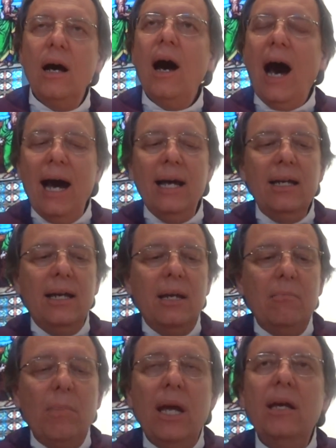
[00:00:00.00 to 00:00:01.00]
I
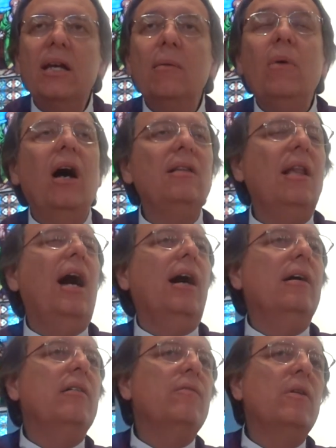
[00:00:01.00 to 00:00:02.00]
can make him
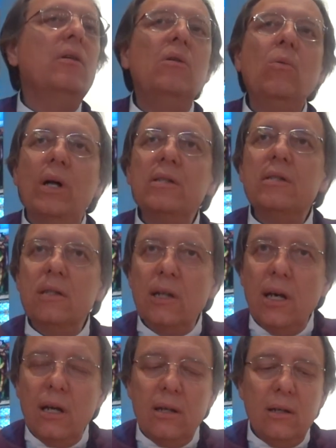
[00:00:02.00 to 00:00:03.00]
alive once
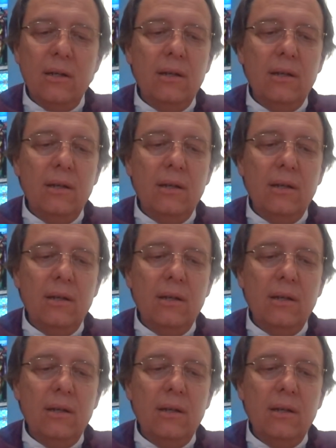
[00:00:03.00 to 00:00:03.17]
again.